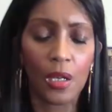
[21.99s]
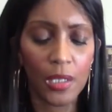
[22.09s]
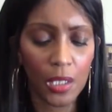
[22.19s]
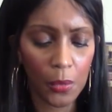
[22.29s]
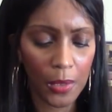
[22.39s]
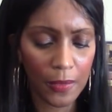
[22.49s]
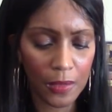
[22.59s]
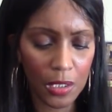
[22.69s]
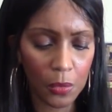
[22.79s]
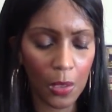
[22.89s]
Hi
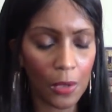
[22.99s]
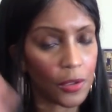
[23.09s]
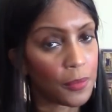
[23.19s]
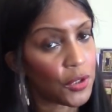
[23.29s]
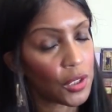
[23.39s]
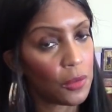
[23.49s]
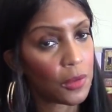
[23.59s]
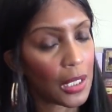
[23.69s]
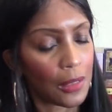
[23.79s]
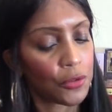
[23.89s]
Aquarius, welcome to
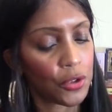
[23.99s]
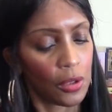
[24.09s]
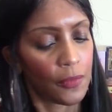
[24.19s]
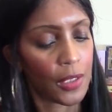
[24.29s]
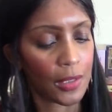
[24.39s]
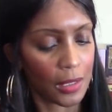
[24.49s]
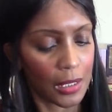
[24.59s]
Carol's Universe